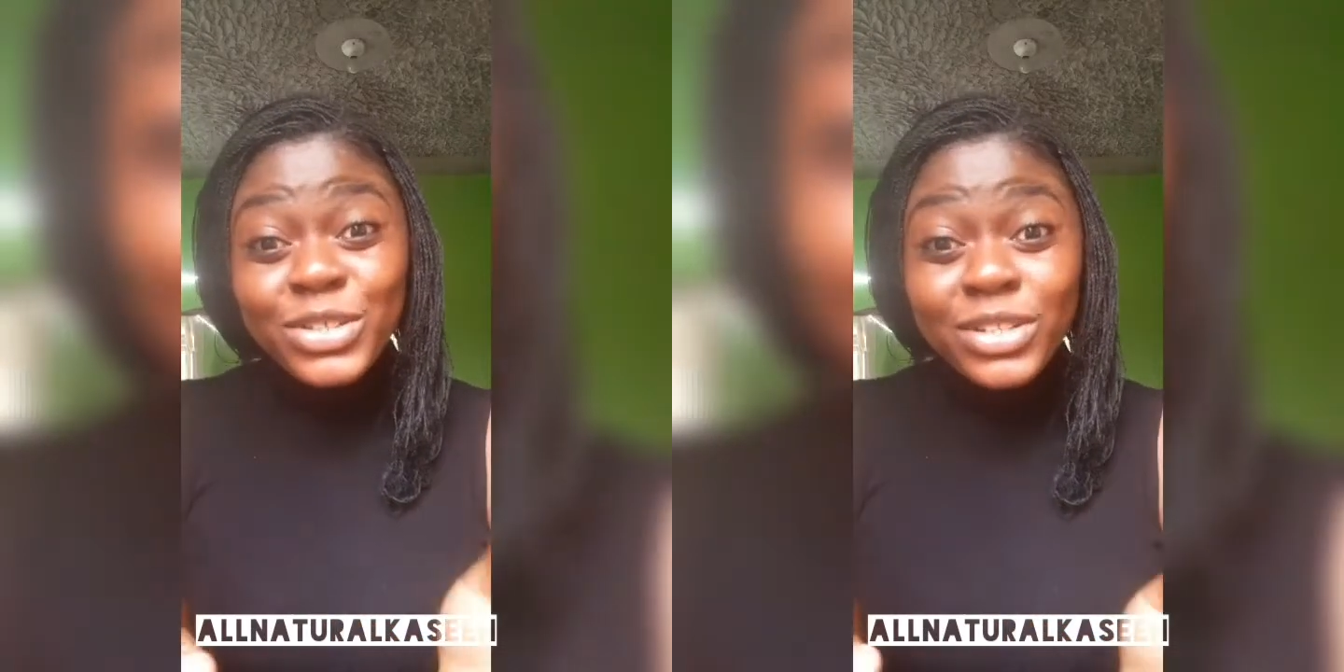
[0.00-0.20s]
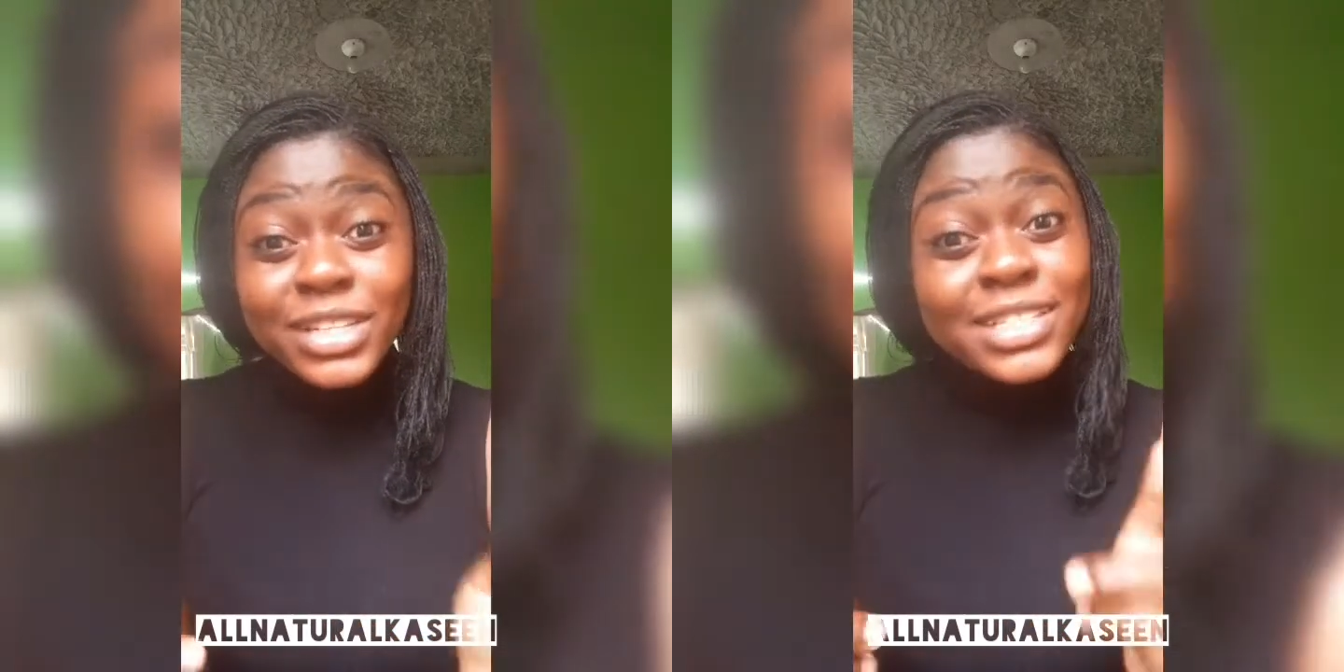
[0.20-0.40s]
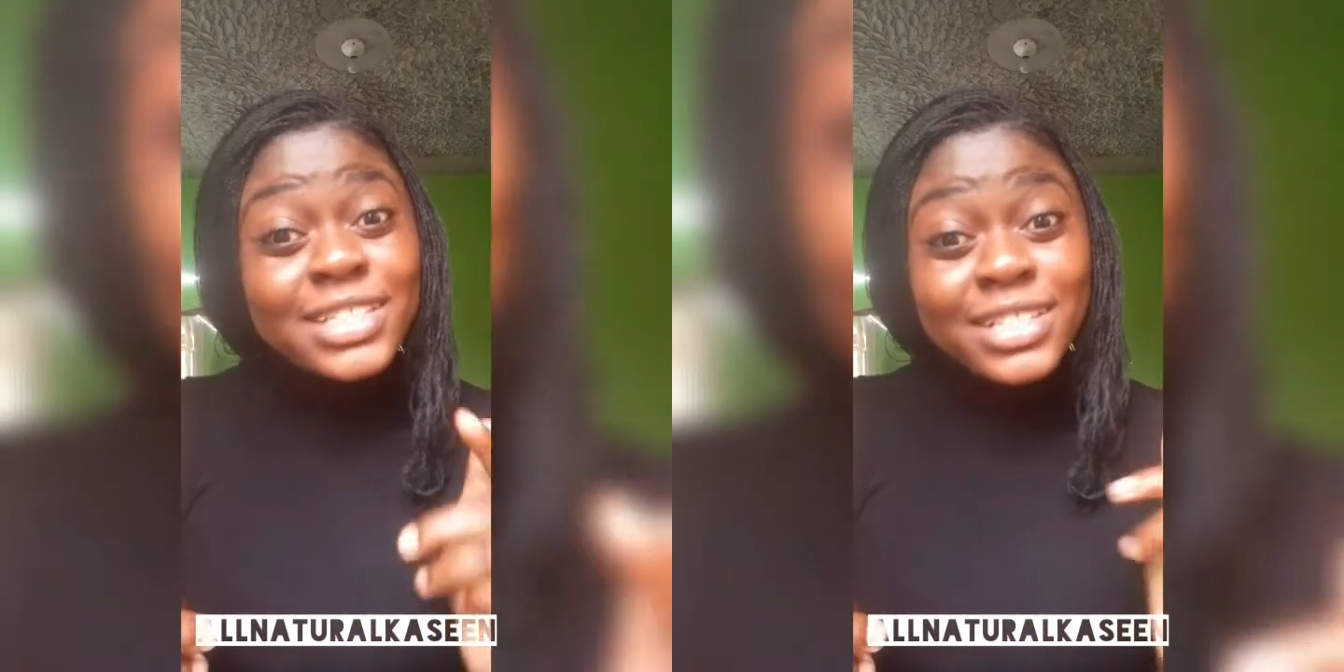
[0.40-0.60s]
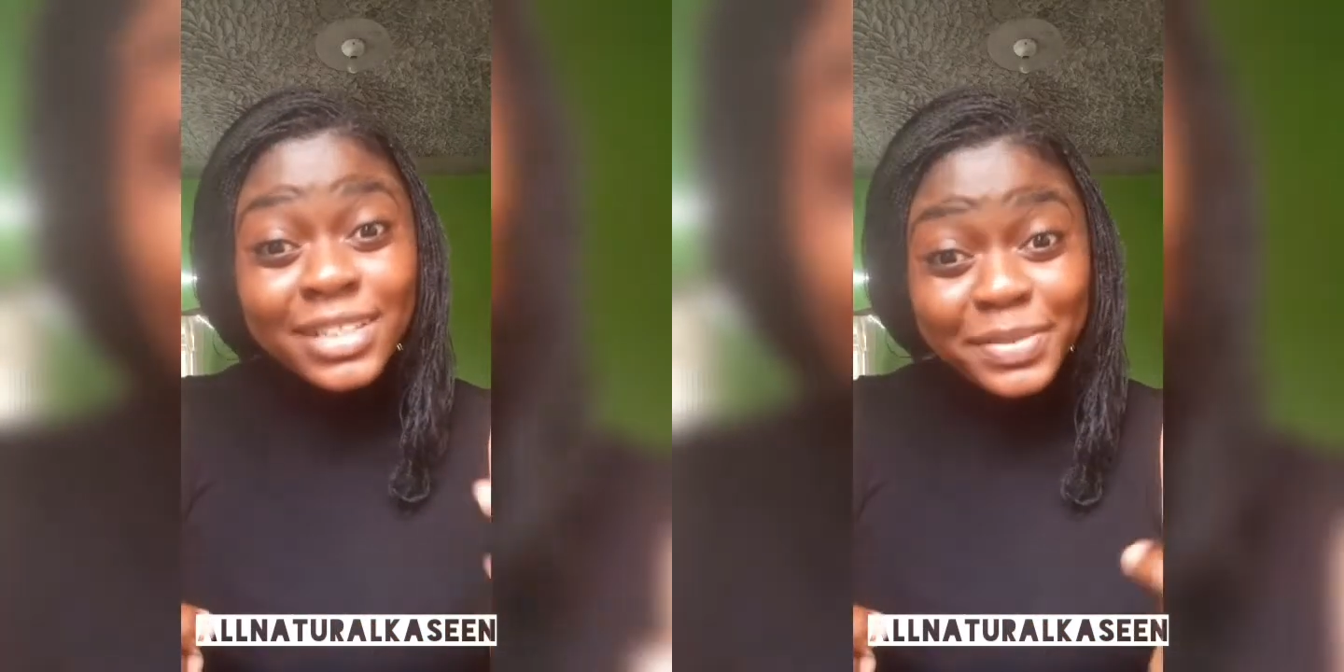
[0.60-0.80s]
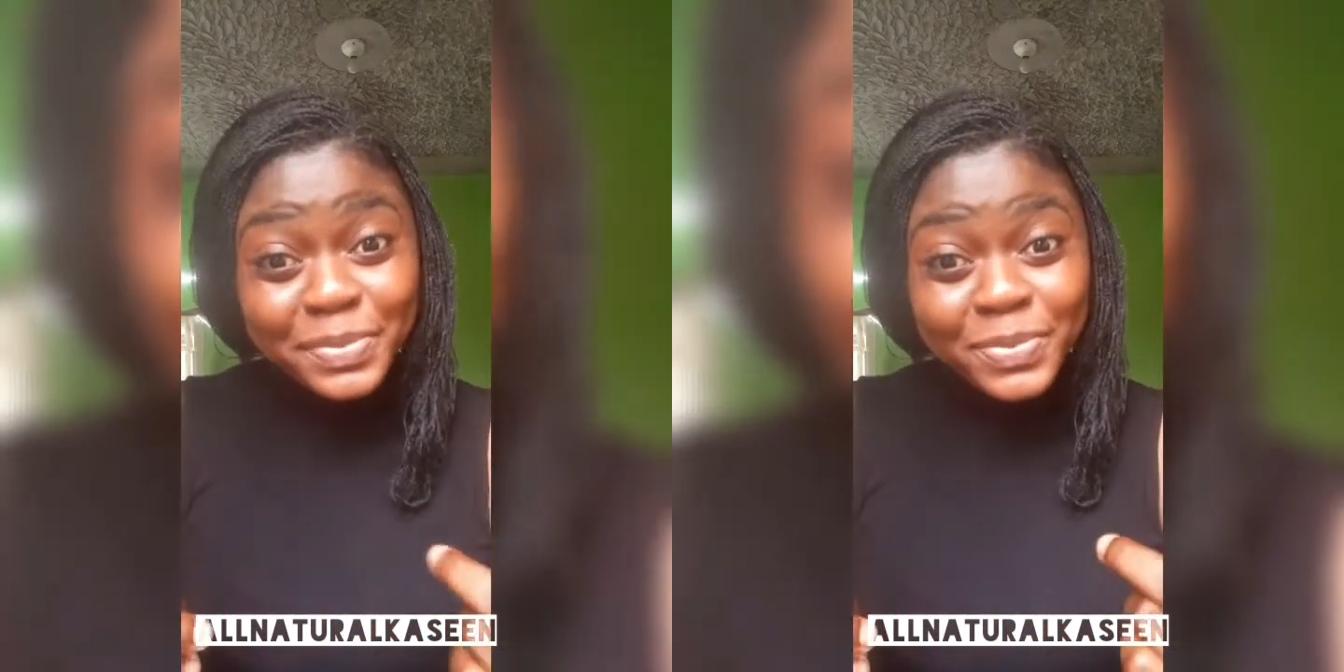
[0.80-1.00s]
you can
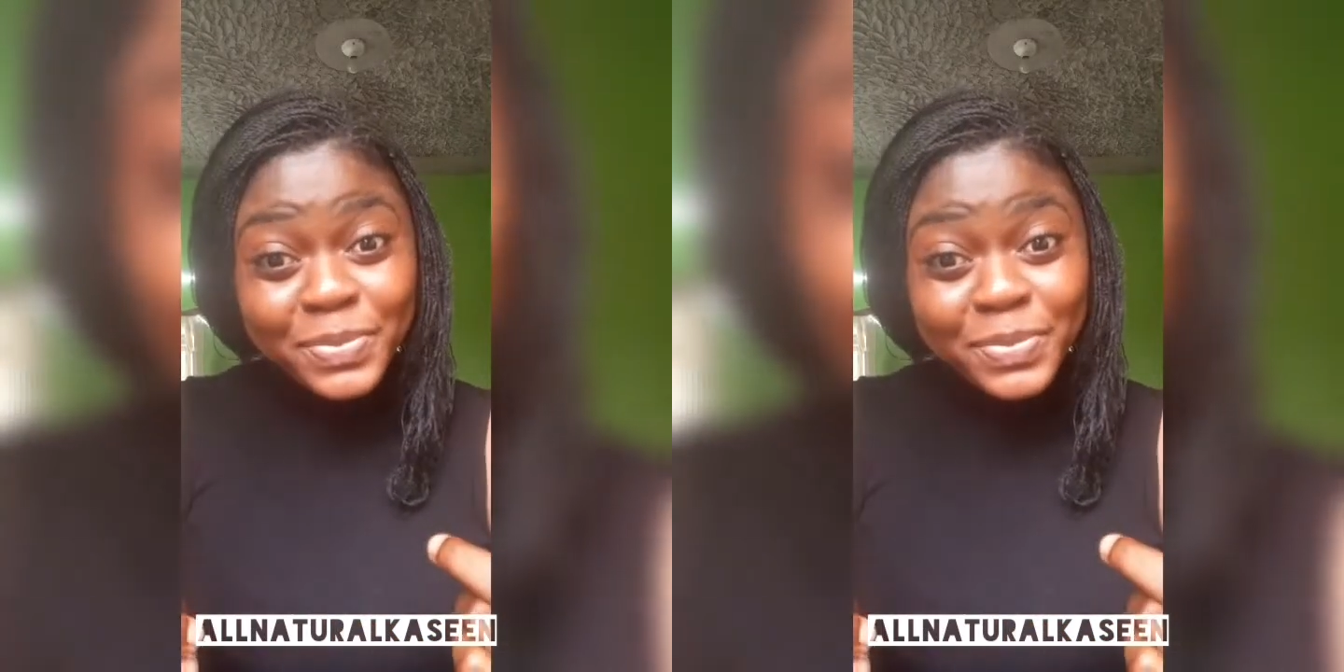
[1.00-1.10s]
see,